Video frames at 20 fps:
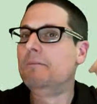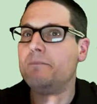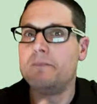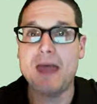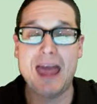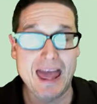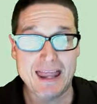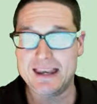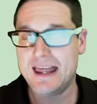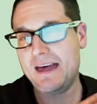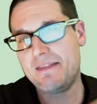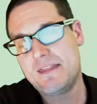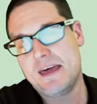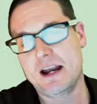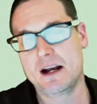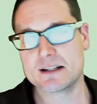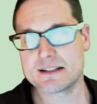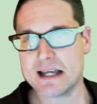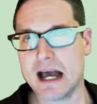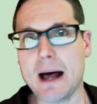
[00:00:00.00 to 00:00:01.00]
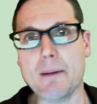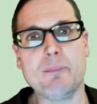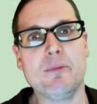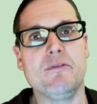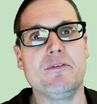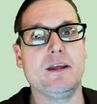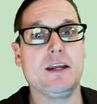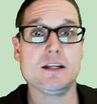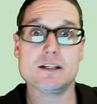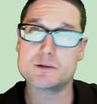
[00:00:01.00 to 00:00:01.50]
And then on top of
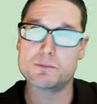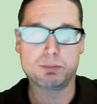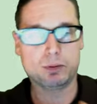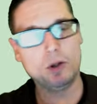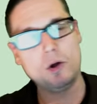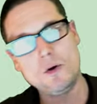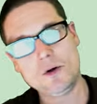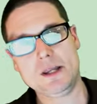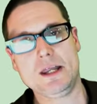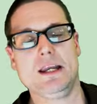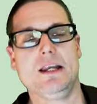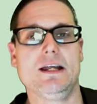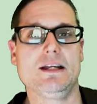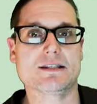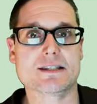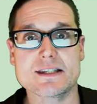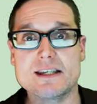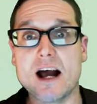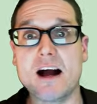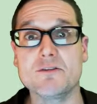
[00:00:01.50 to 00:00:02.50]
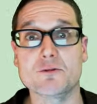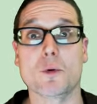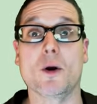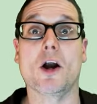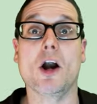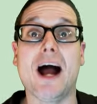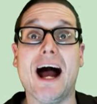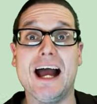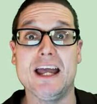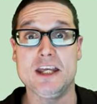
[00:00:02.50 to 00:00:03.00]
it, it's bloated, it's
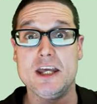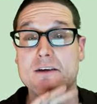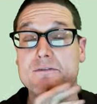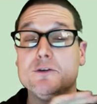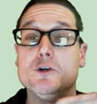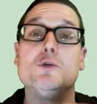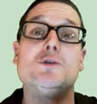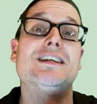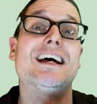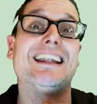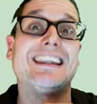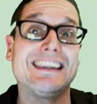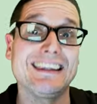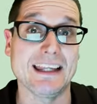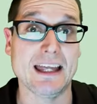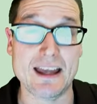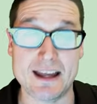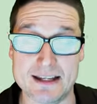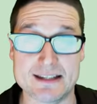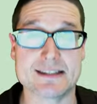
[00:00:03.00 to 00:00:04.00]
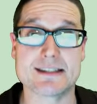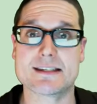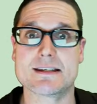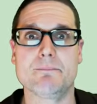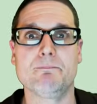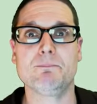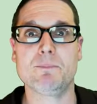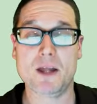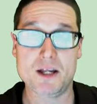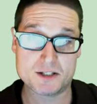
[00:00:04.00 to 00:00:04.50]
software. If you do, it's
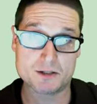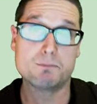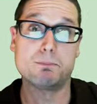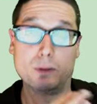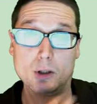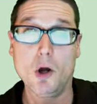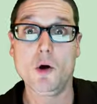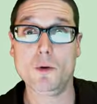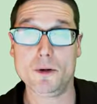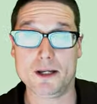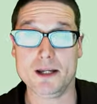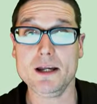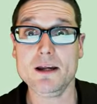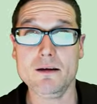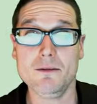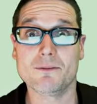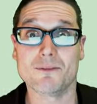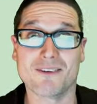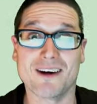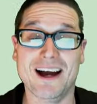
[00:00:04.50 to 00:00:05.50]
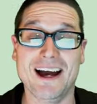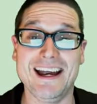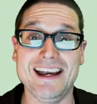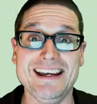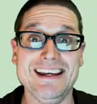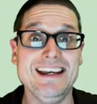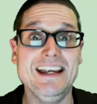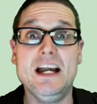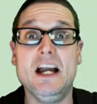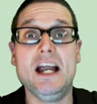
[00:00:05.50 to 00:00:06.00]
bloaty, right?
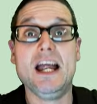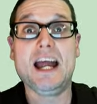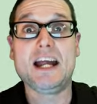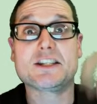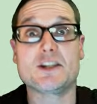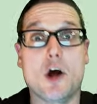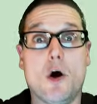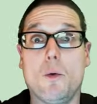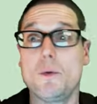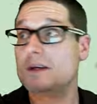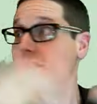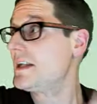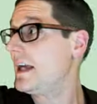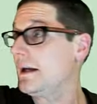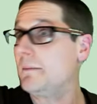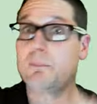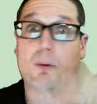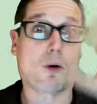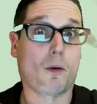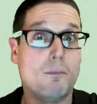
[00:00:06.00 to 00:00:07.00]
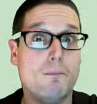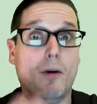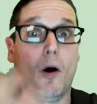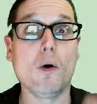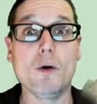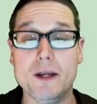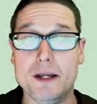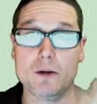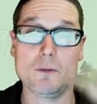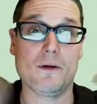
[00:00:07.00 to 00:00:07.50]
It's always like
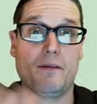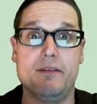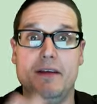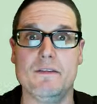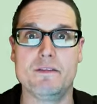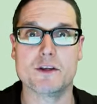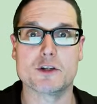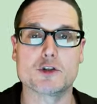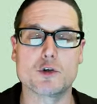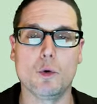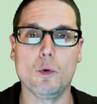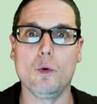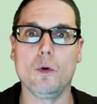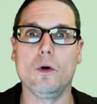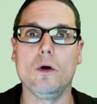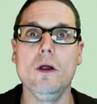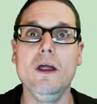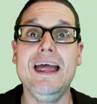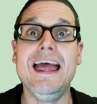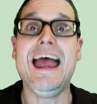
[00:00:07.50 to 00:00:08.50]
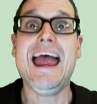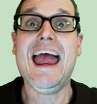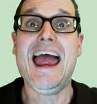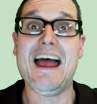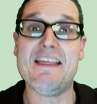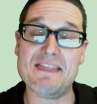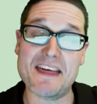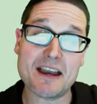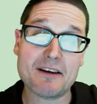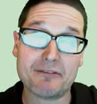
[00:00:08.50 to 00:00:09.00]
promoting within the tool.
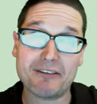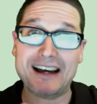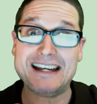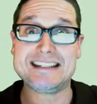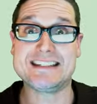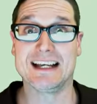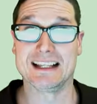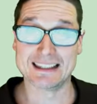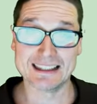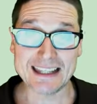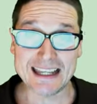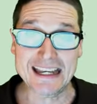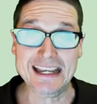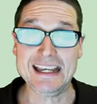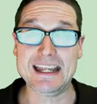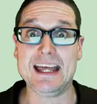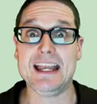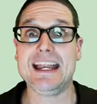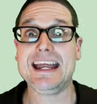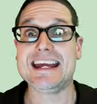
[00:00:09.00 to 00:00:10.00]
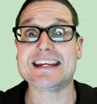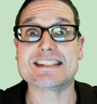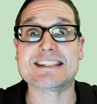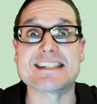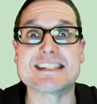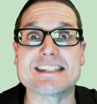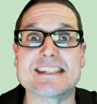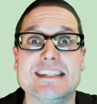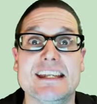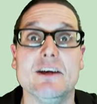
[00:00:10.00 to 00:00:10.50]
And then if I delete it, it's
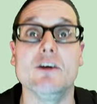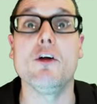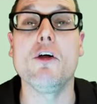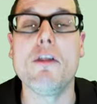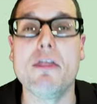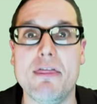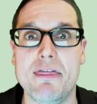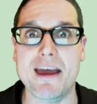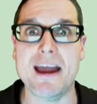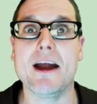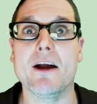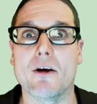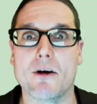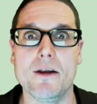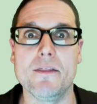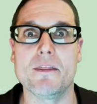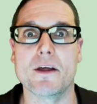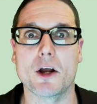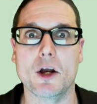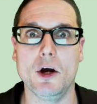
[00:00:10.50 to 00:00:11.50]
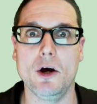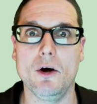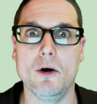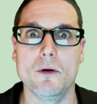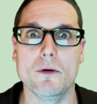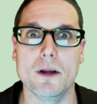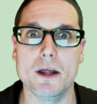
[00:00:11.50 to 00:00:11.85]
still there in the code.